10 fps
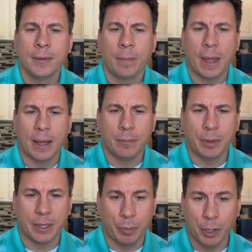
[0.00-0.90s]

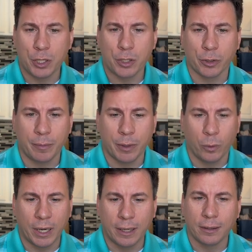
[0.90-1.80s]
But the purchase agreement,
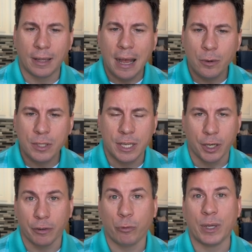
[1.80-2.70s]
what it allows
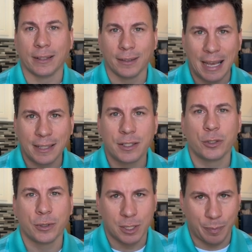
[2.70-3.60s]
here, if we elect
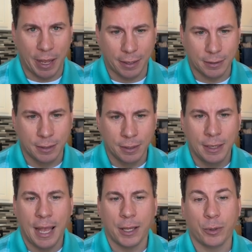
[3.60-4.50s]
to inspect
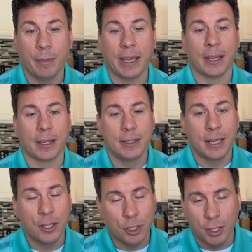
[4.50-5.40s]
and we make it
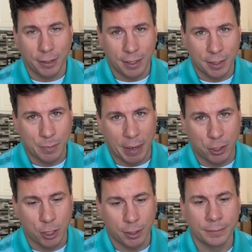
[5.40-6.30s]
contingent on the
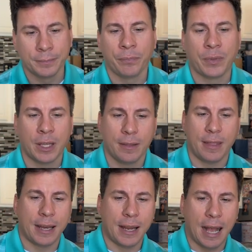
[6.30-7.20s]
inspection,
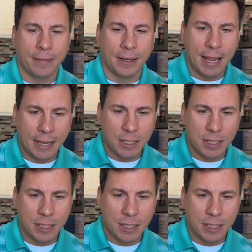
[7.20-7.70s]
Then on the next